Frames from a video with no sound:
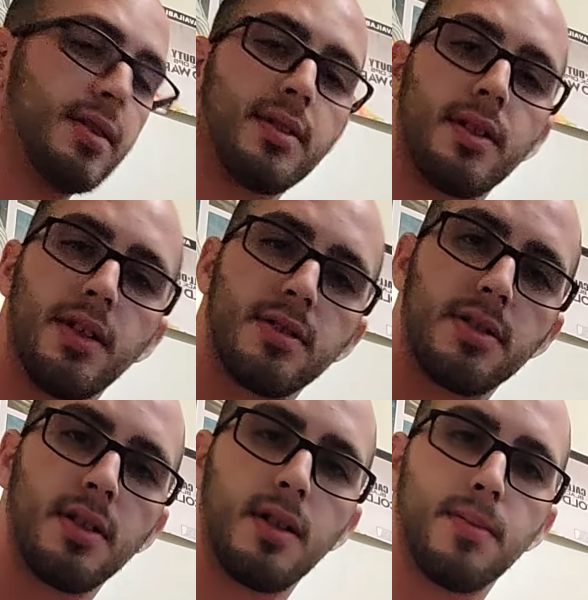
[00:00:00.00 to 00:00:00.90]
The next
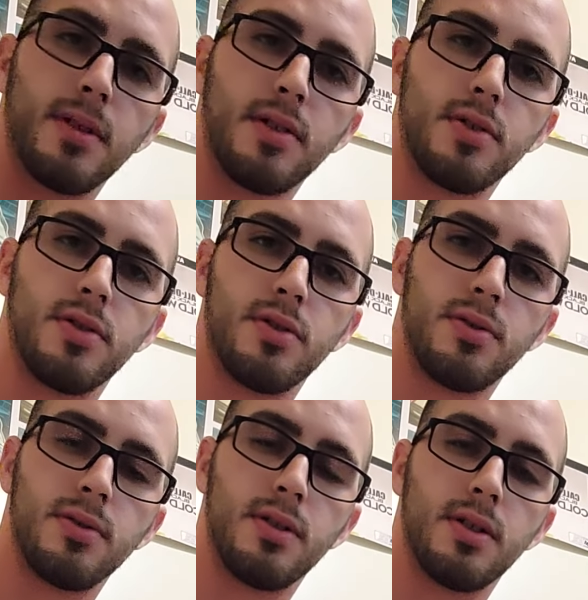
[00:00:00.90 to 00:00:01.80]
thing I'm gonna
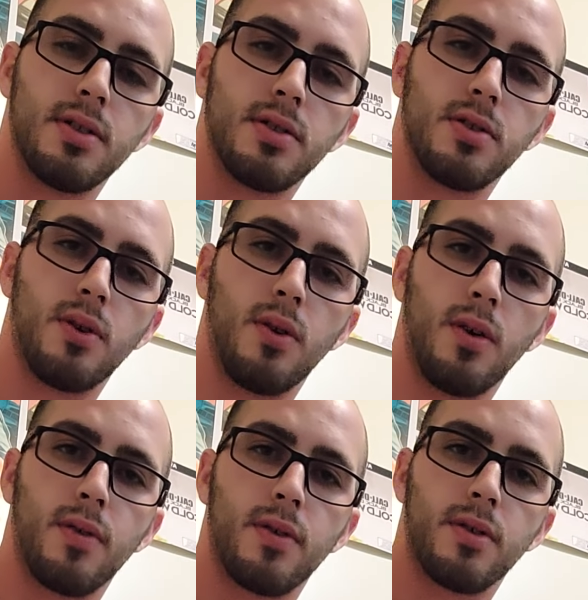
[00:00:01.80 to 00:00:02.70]
do is go
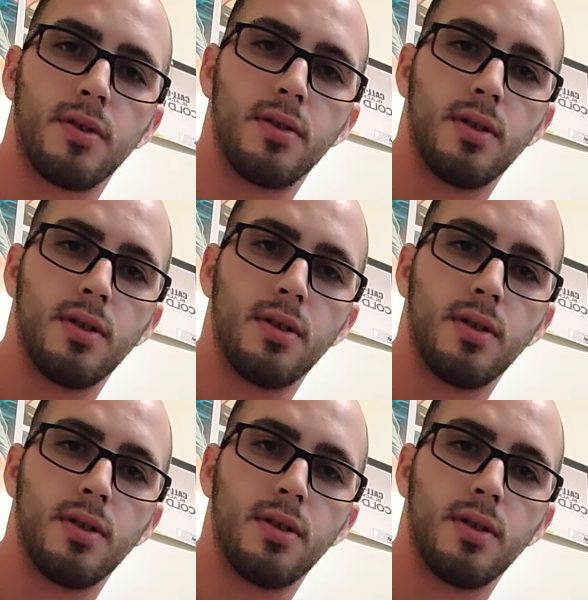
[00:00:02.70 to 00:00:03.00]
over